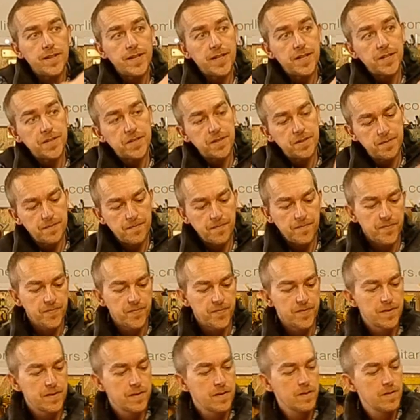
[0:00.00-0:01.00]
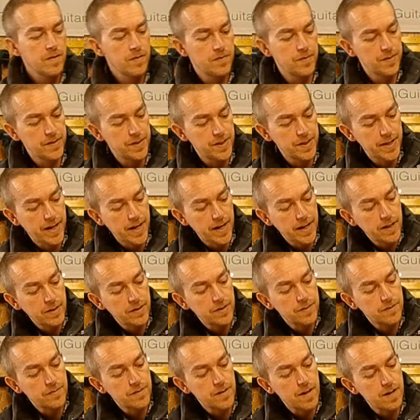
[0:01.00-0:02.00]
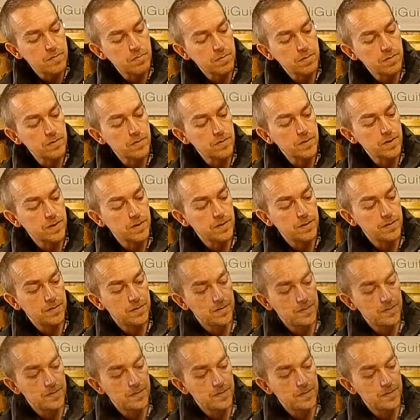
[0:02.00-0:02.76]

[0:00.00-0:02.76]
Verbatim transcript: finish for the neck and the fretboard.